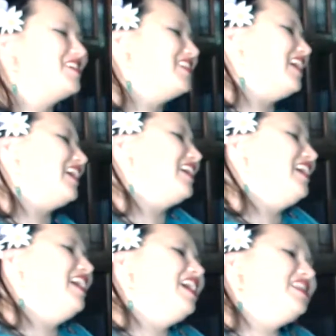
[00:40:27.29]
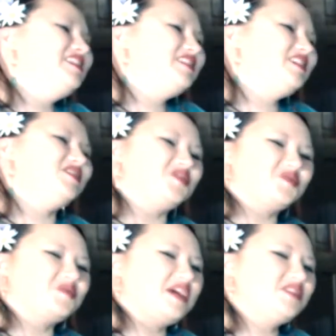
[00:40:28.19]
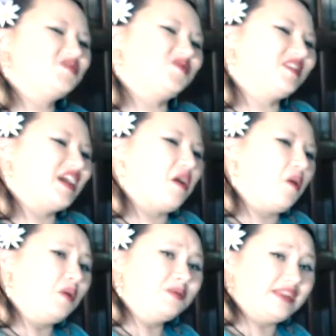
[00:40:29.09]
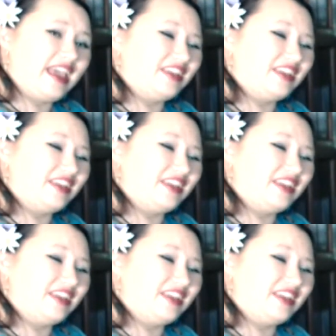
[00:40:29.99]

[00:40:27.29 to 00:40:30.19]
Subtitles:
You're like, this has to rest for like a whole day.